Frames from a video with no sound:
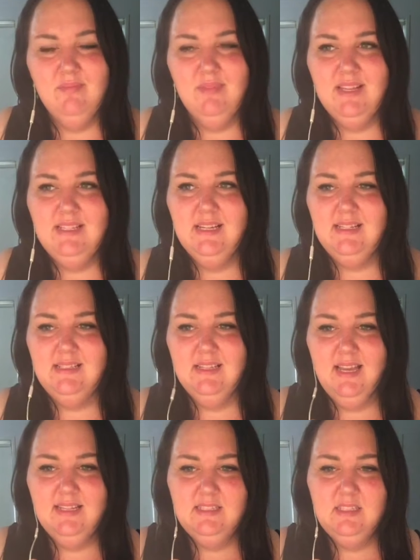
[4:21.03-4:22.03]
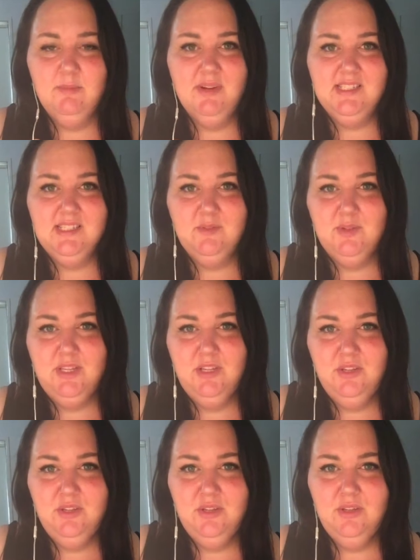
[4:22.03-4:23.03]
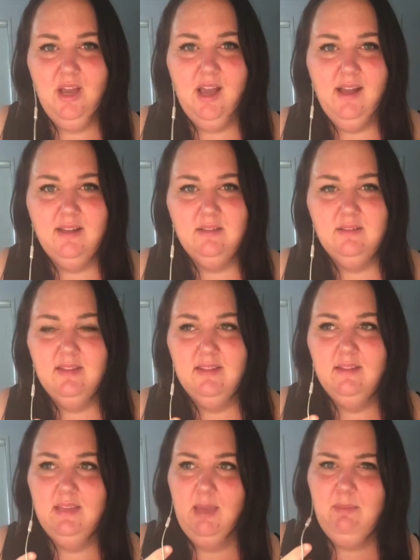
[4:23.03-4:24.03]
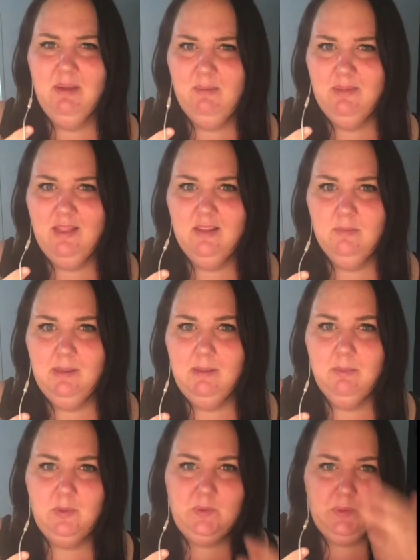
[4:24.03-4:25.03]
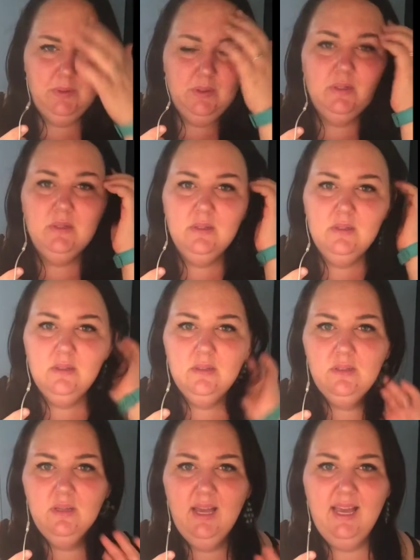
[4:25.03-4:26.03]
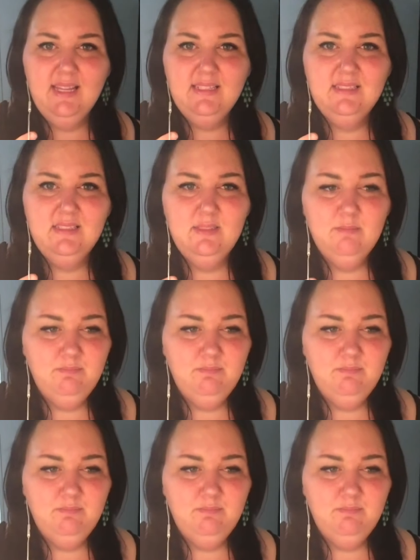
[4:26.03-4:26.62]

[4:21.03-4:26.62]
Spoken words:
It gets depressing when you aren't keeping up with other people. And